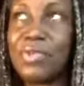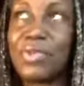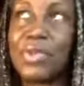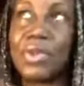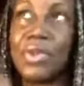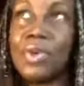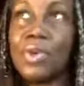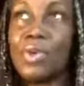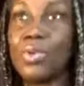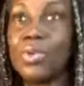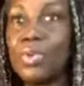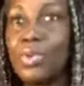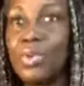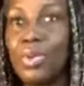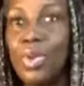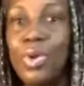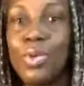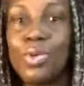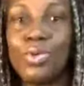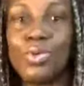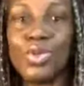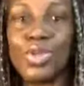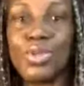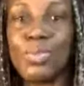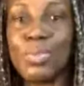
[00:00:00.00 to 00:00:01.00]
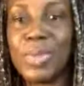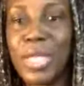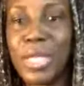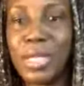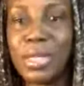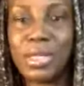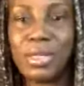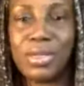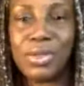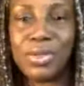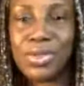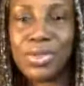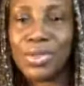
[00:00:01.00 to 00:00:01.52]
have to go through the whole
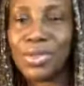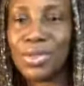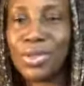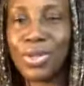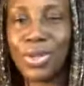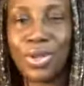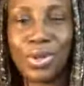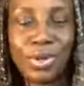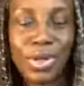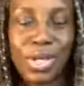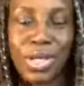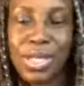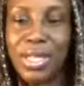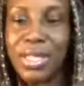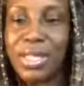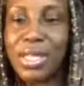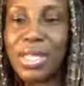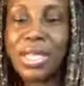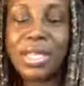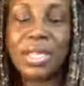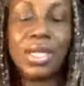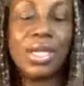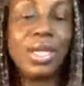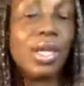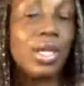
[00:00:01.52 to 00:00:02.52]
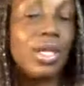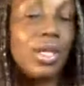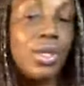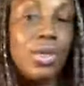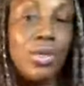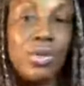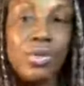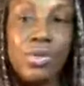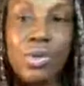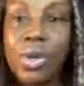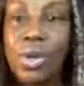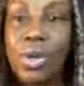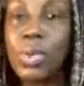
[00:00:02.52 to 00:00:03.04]
spiel, sugarcoat anything.
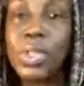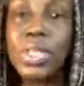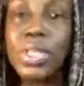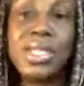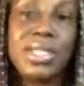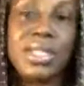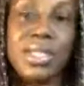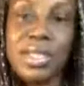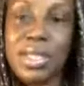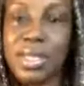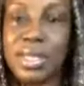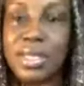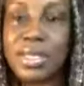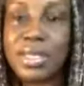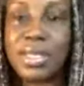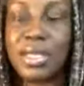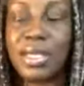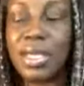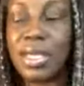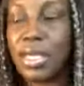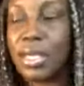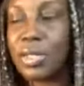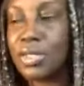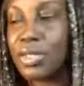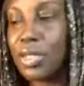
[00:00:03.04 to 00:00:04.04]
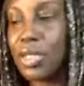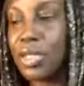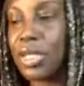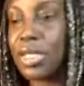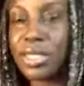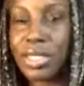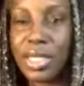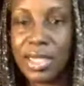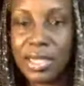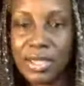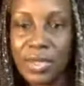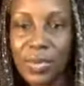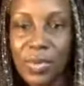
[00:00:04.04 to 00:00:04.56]
You know what this is. So
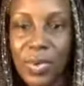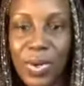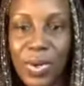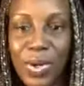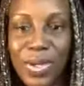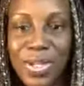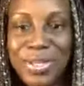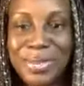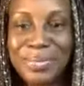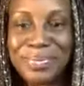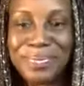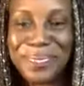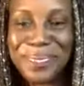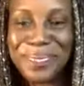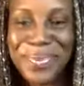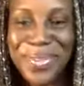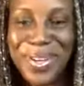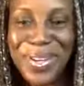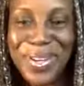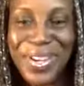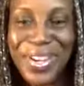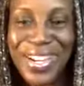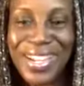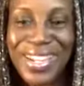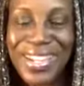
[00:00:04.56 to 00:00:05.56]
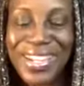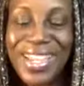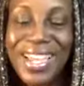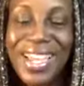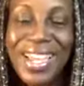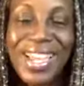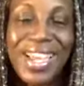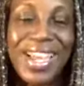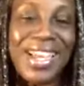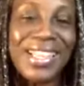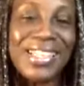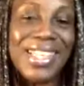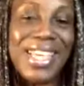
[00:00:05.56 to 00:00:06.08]
let's get to work, all right?
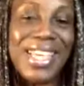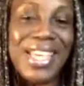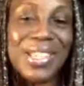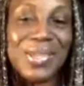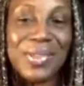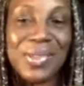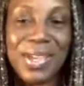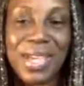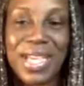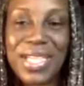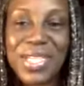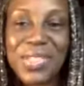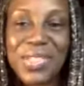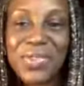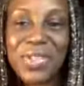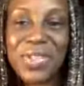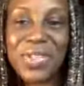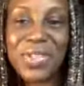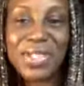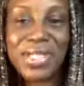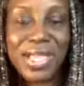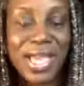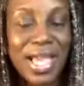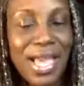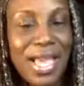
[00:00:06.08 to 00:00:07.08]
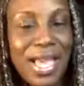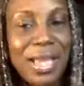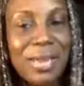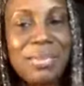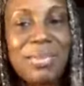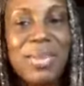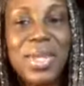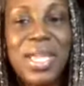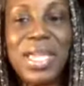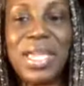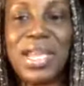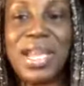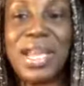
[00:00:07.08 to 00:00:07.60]
I thank you guys for your time,
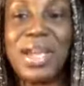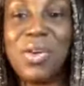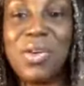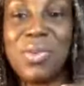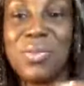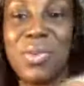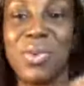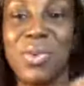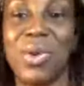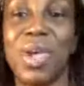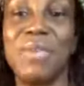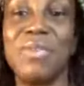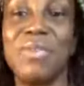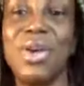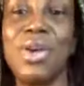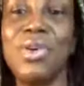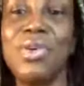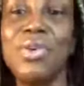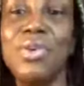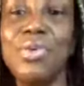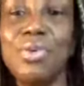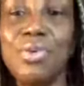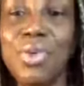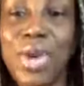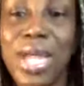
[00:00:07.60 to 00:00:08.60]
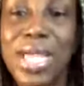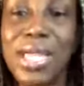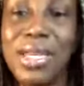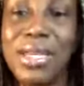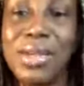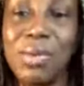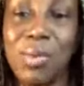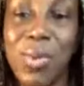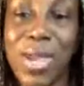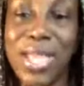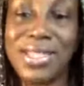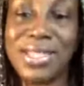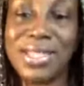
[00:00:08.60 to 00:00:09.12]
and I hope you have a great
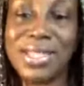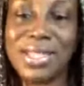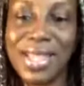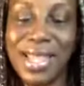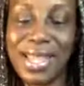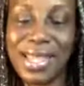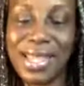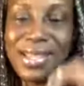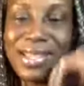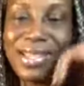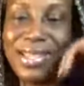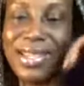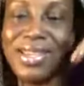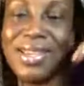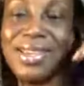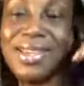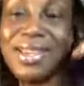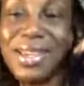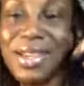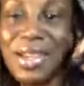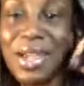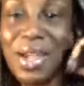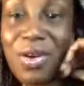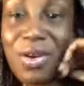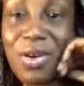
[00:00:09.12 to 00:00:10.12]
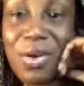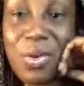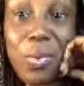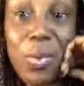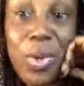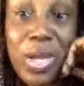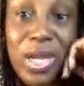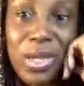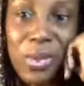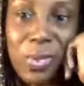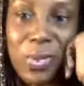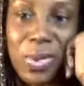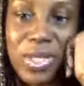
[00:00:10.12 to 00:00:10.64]
Wednesday, or a
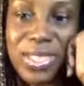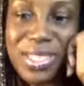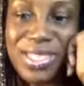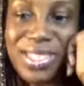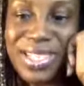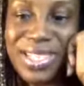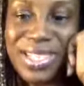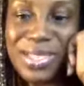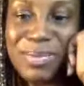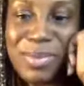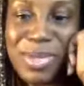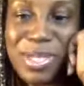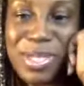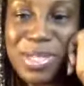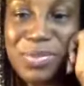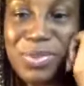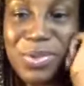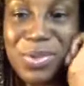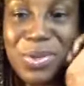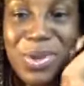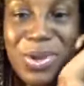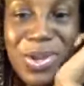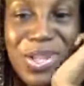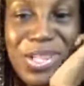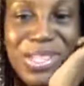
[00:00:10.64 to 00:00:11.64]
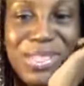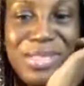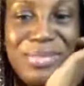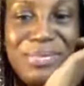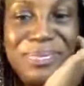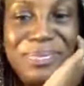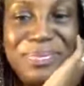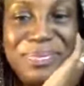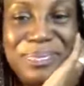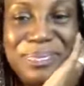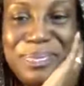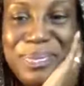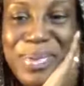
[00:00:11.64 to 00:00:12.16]
winning Wednesday, as many of you call it.
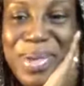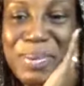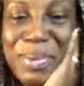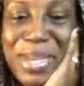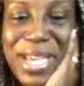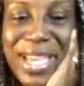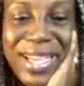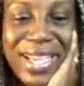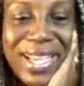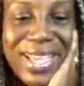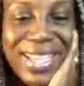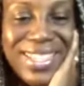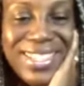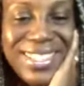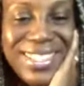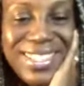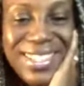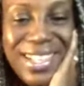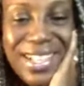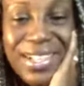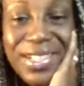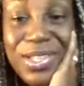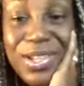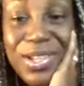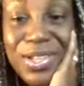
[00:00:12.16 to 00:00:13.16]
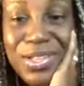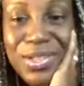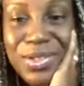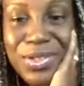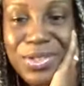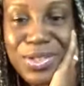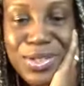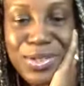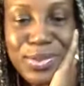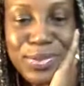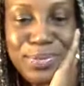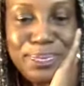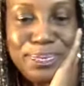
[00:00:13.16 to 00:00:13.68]
Bye bye, guys. I'll talk to you
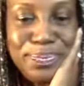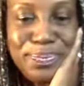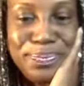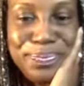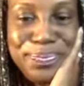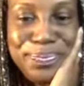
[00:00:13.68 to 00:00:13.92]
soon.